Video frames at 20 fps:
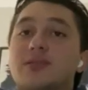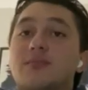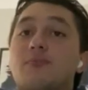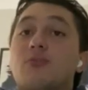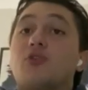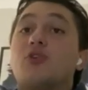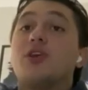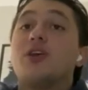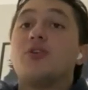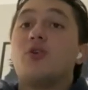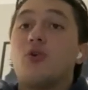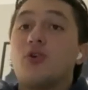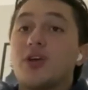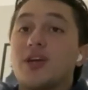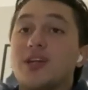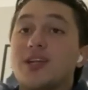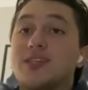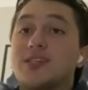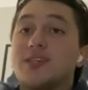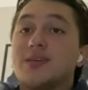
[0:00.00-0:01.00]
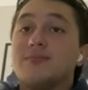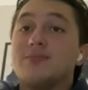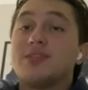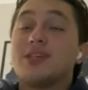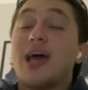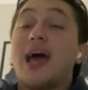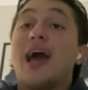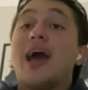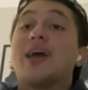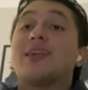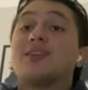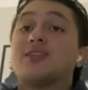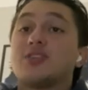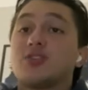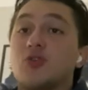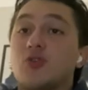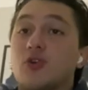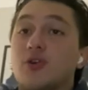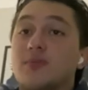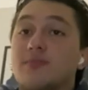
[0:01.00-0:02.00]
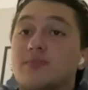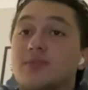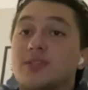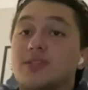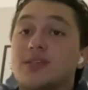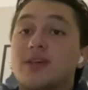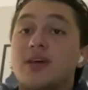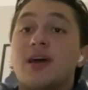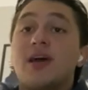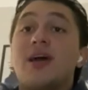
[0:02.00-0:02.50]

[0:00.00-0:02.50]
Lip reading: marine organisms, and storms.